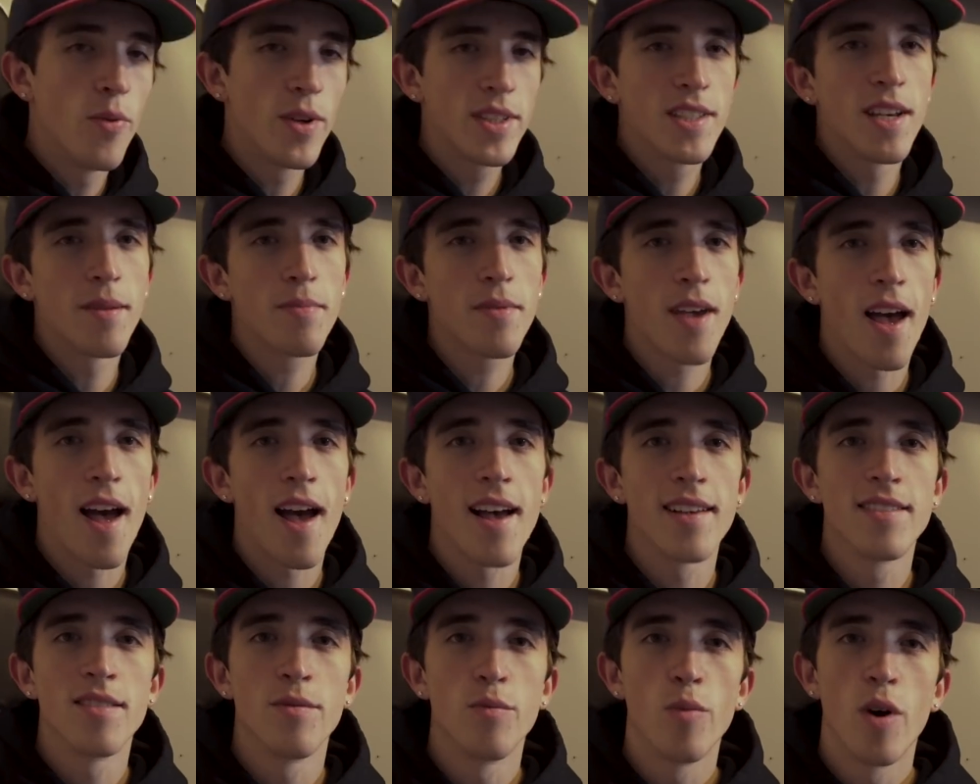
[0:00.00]
What's up,
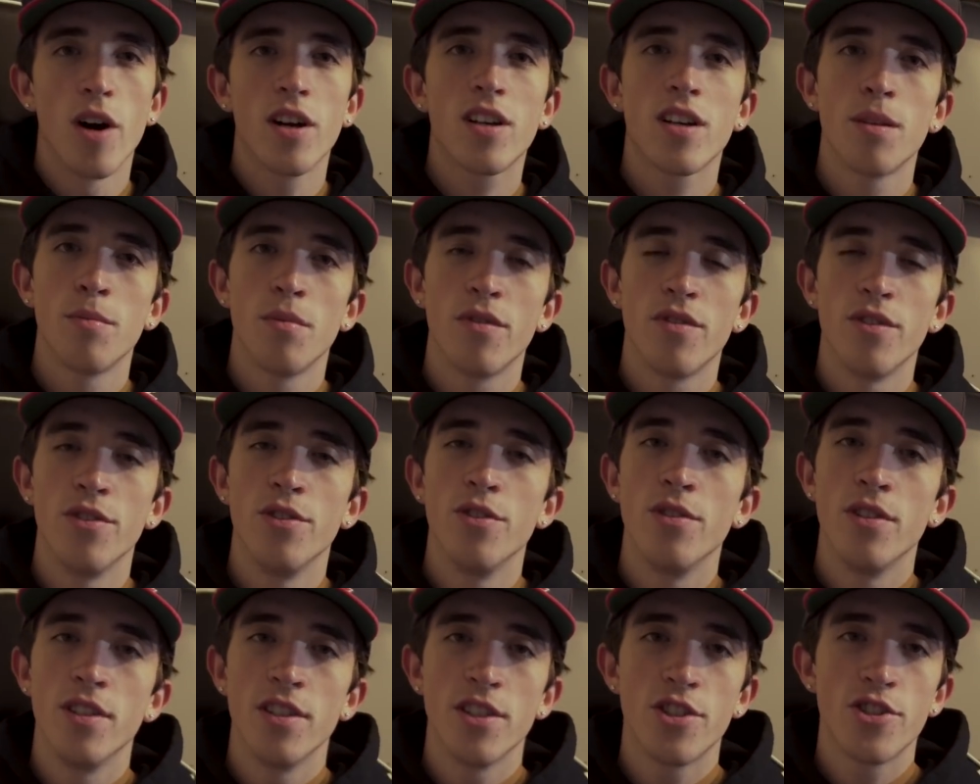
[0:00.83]
guys, and welcome. If you're
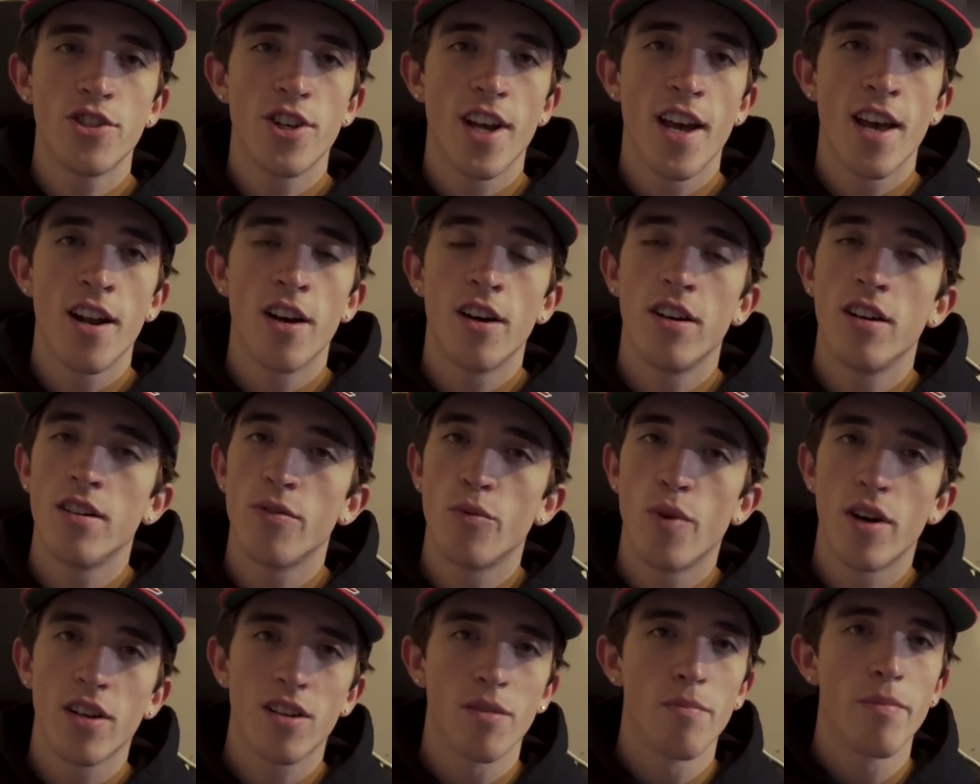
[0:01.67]
new to this
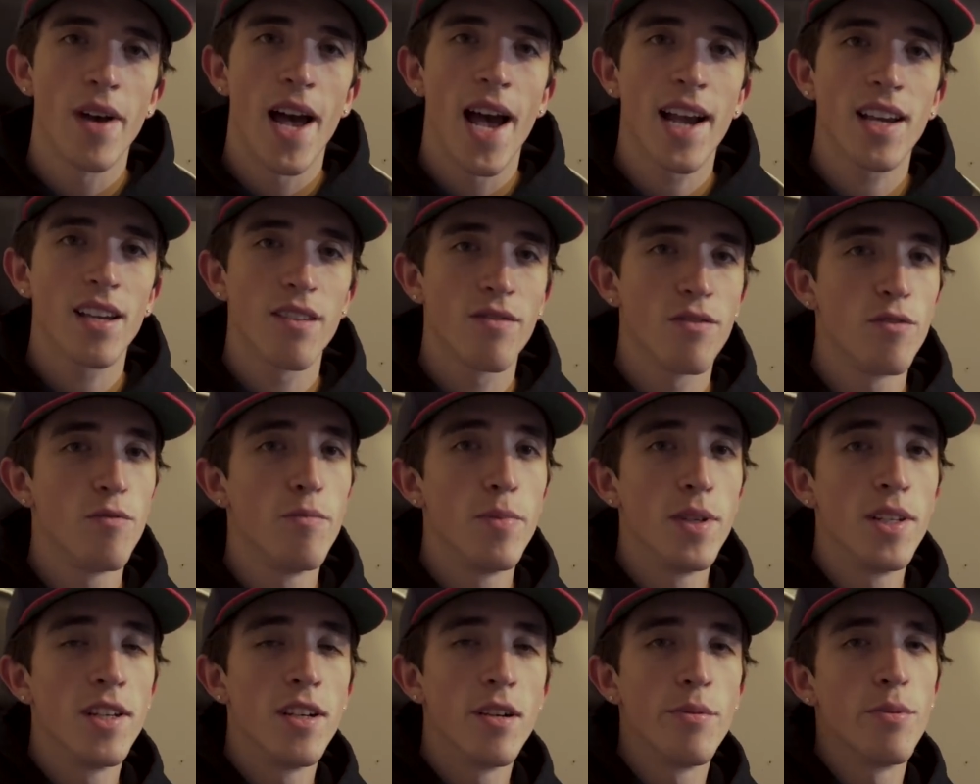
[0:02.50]
channel, welcome back. If
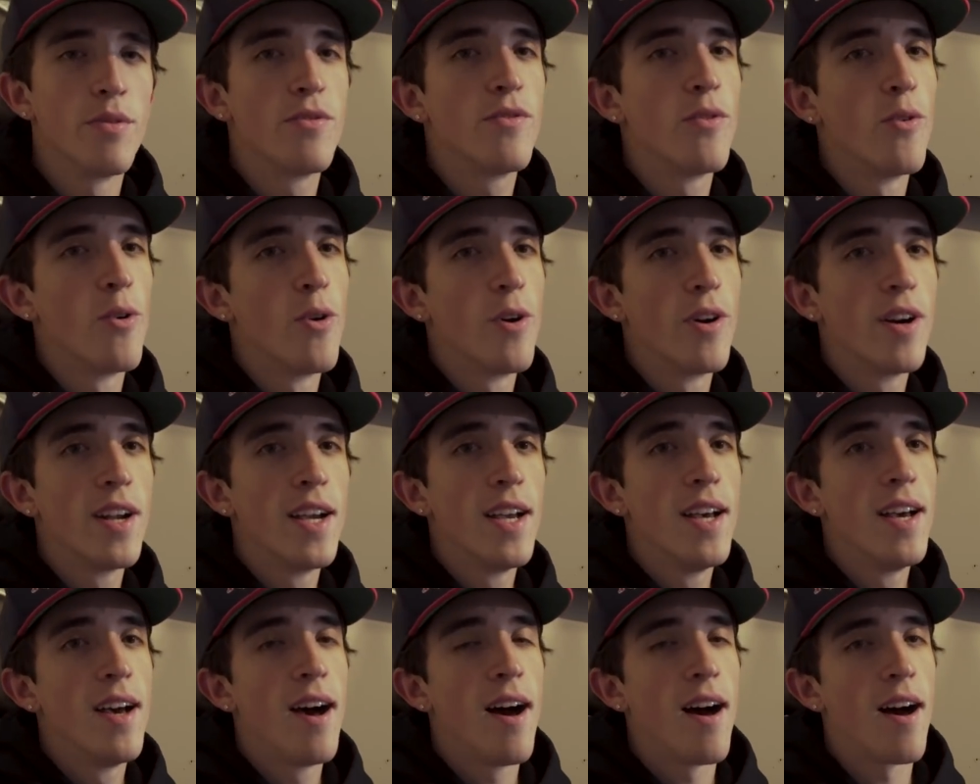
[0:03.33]
you've been here before,
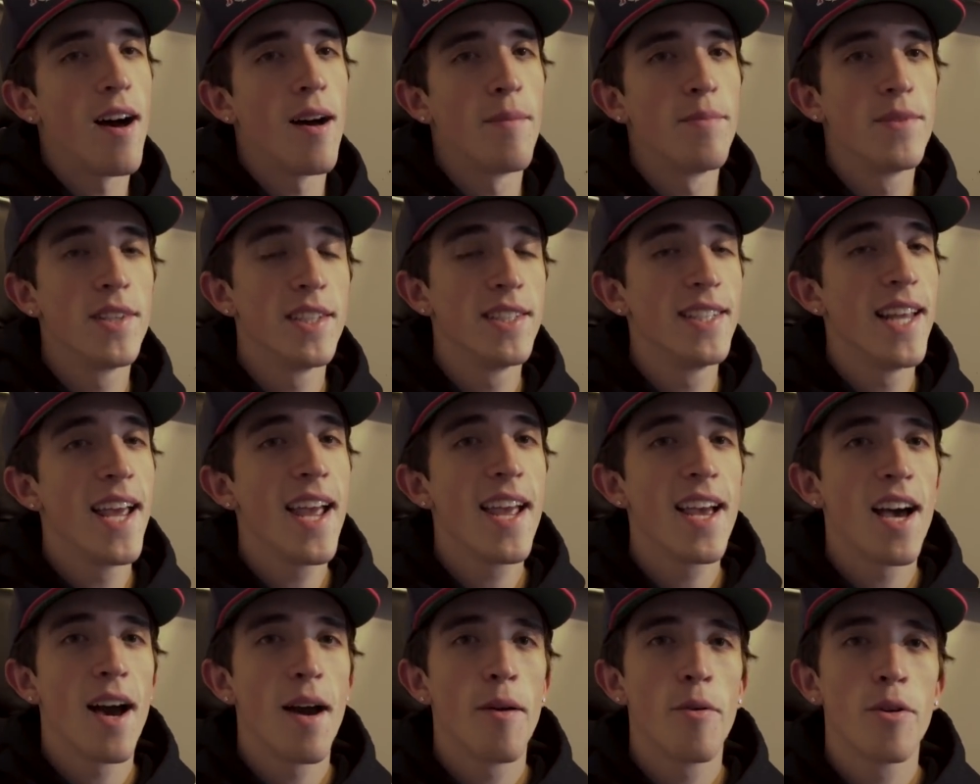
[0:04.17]
um,
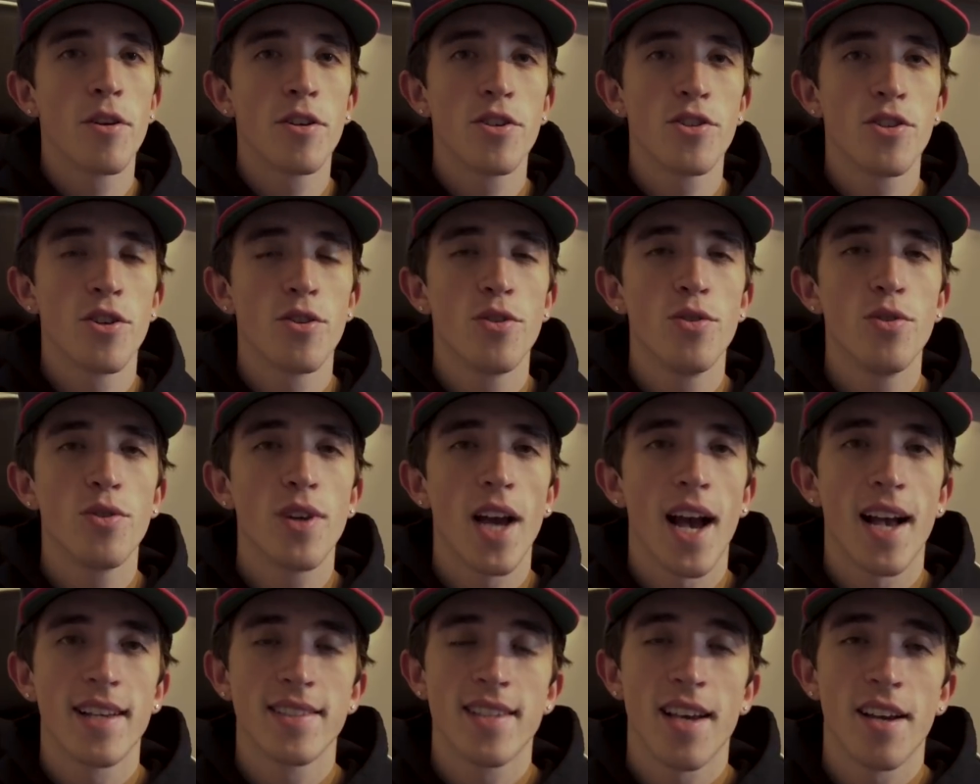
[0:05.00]
today I want to show you
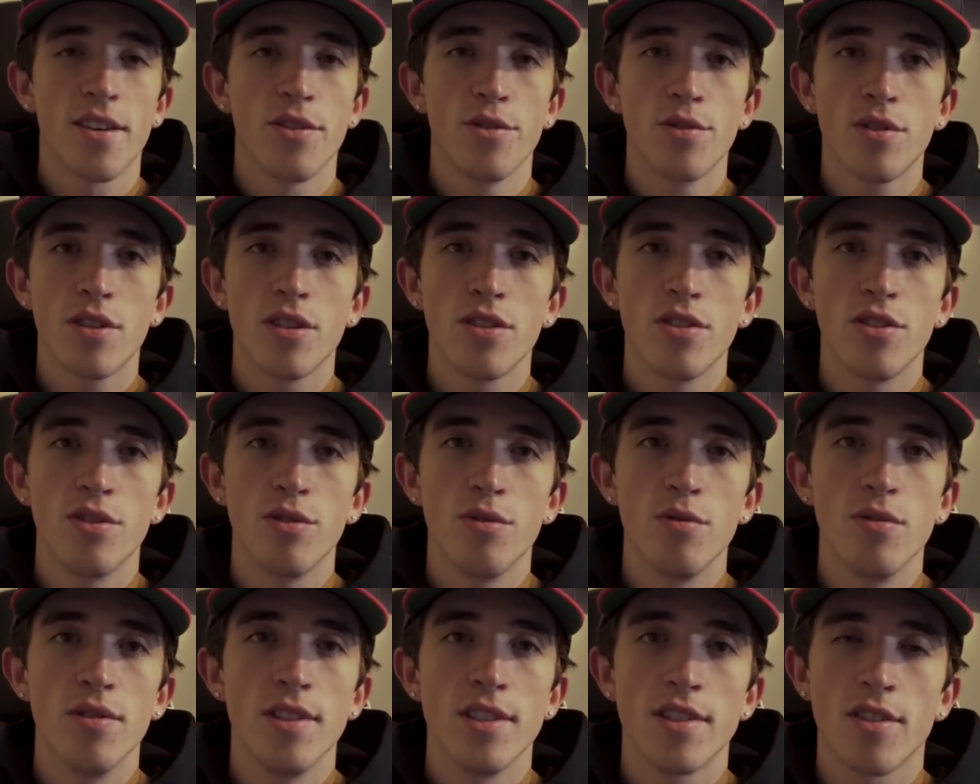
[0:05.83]
guys how you can
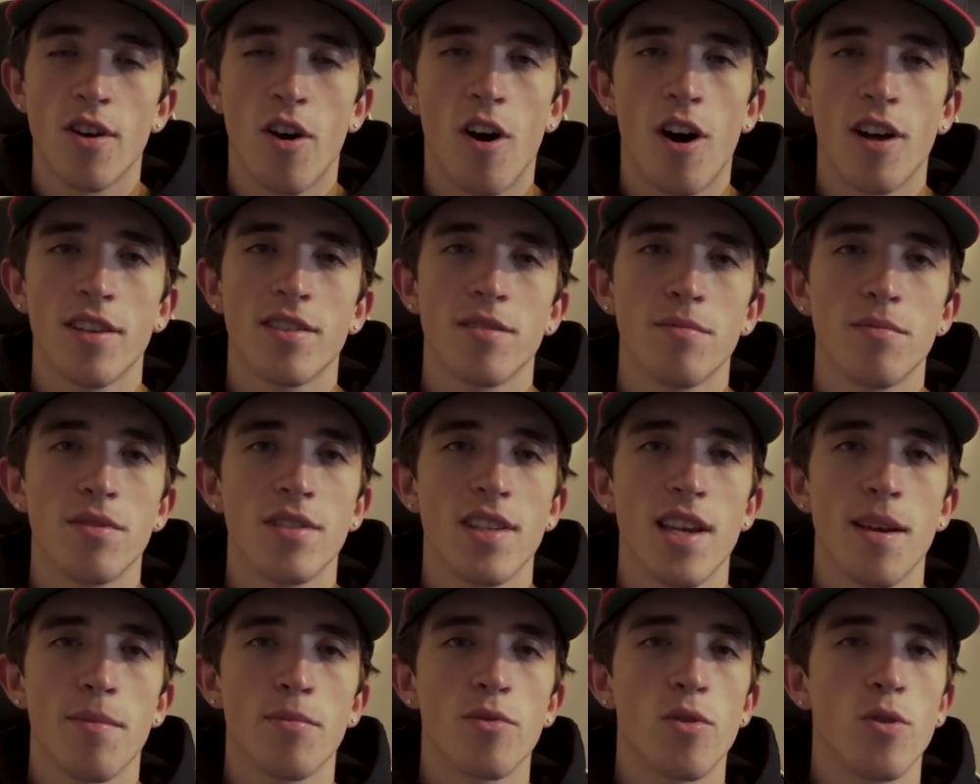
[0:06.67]
do this awesome
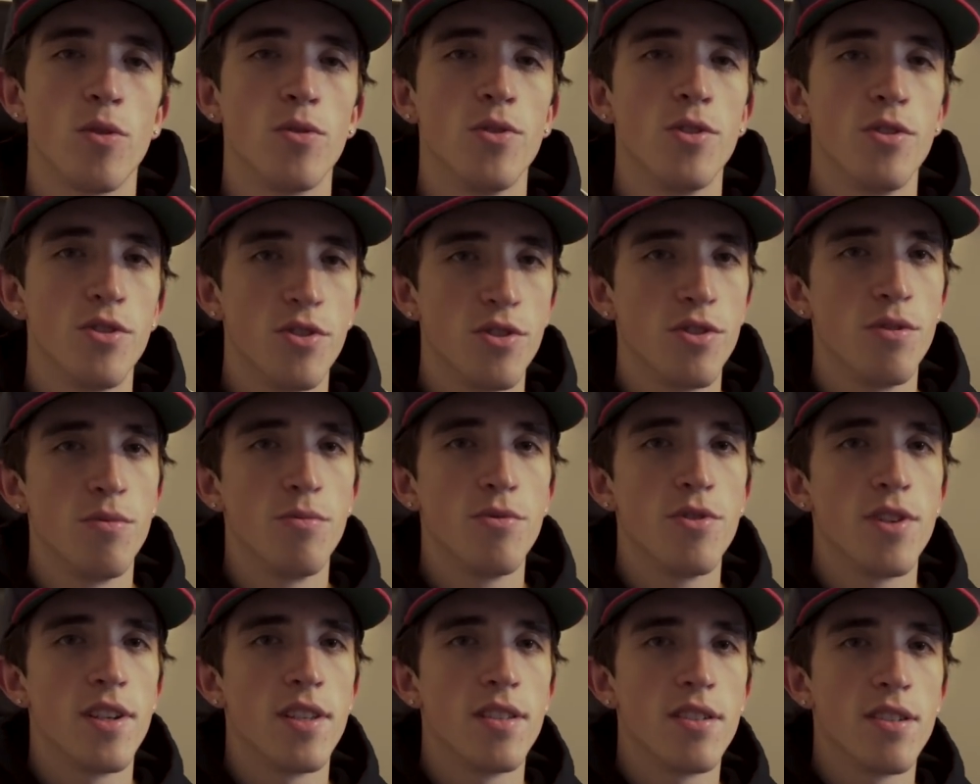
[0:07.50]
Sam Kolder
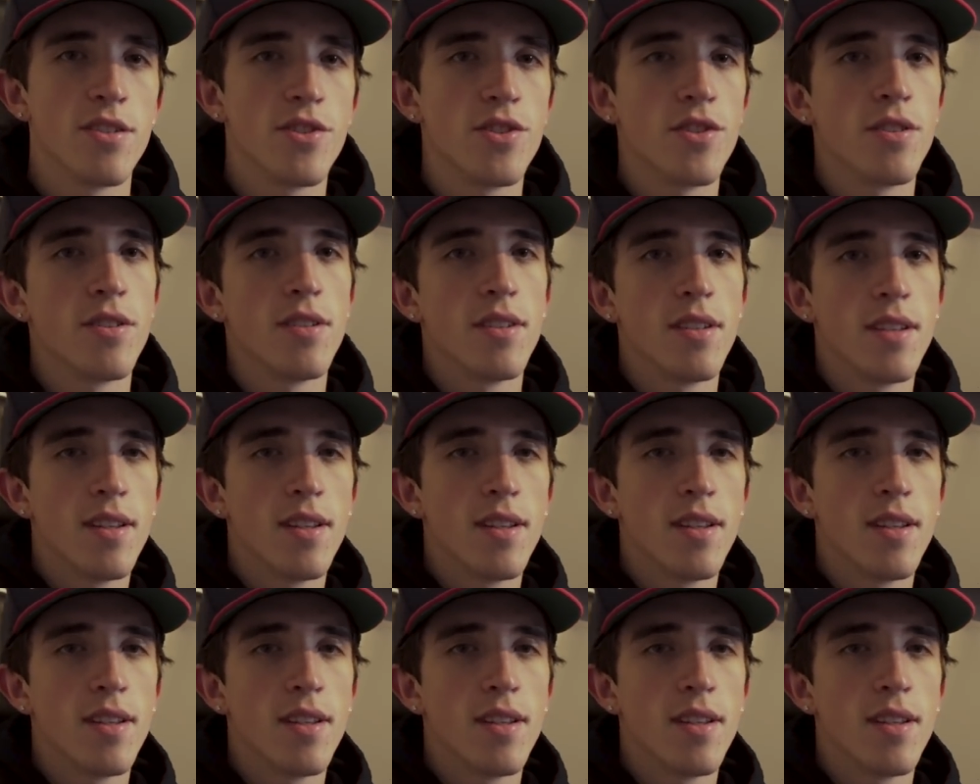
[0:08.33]
zoom transition.